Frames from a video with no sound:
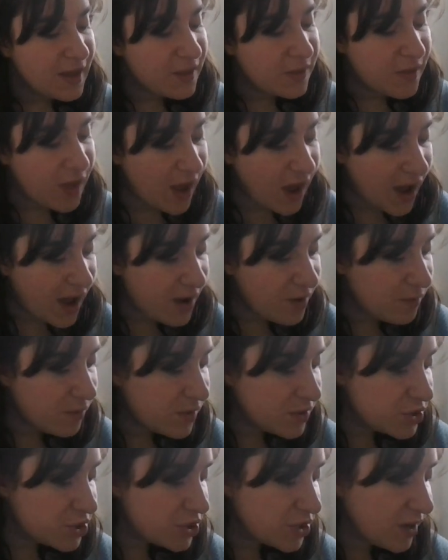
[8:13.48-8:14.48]
The hat
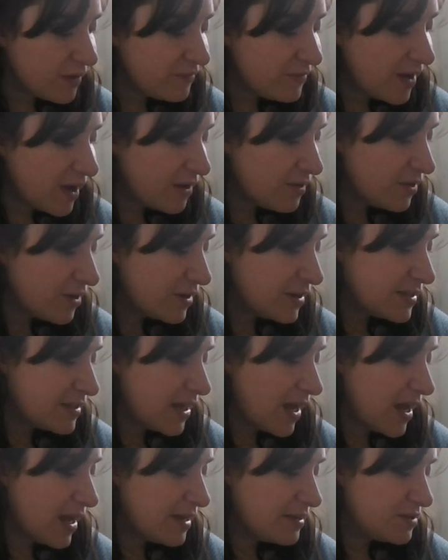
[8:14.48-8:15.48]
was shoved down on
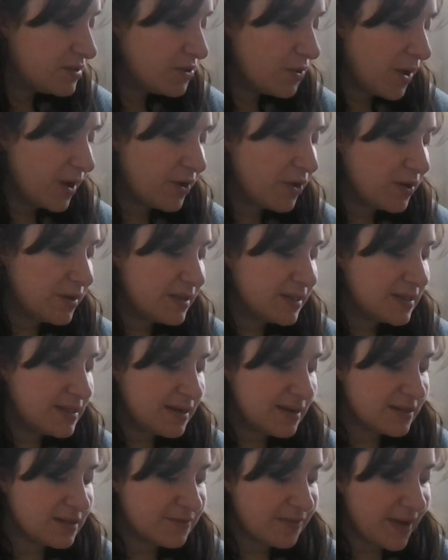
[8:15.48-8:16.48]
his head so I couldn't
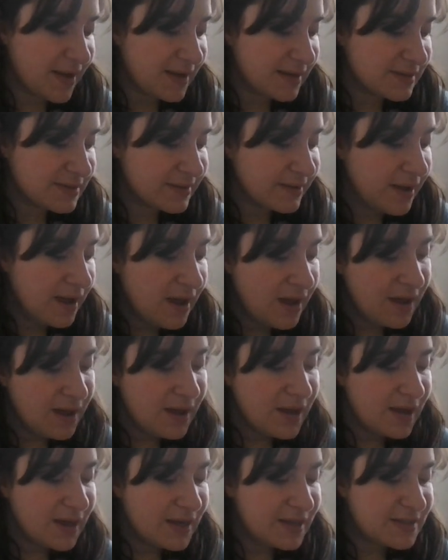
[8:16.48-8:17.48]
see his face.
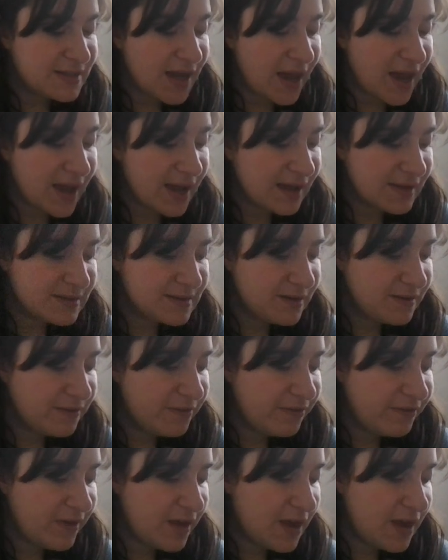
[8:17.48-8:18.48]
His hands and
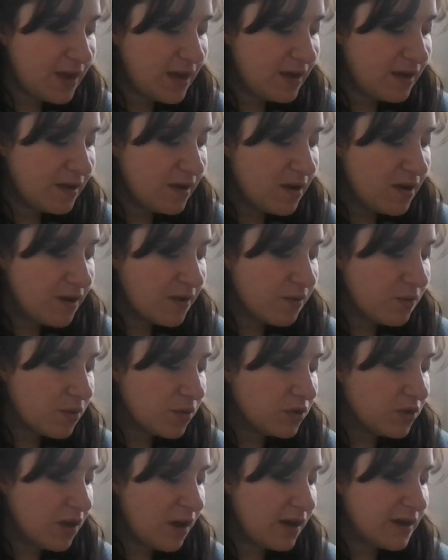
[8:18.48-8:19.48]
feet
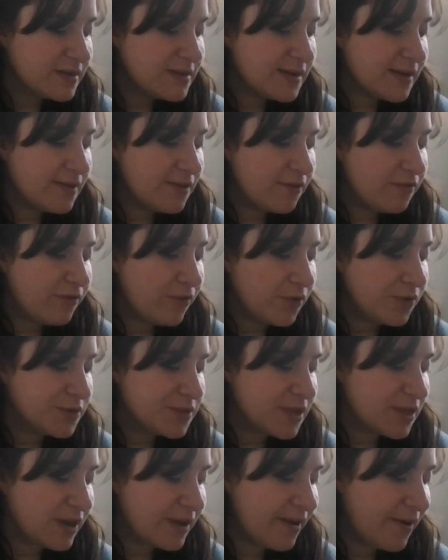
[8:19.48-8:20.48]
were lost in the
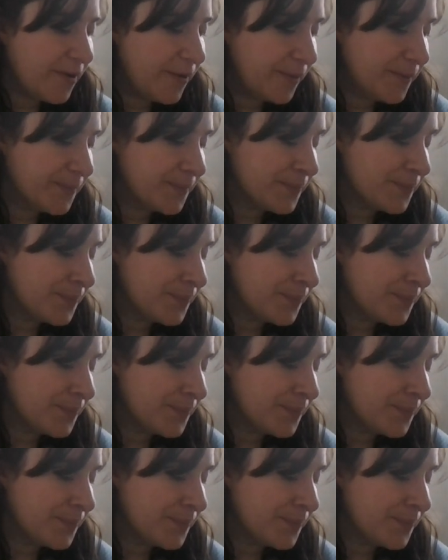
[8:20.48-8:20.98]
folds of the coat.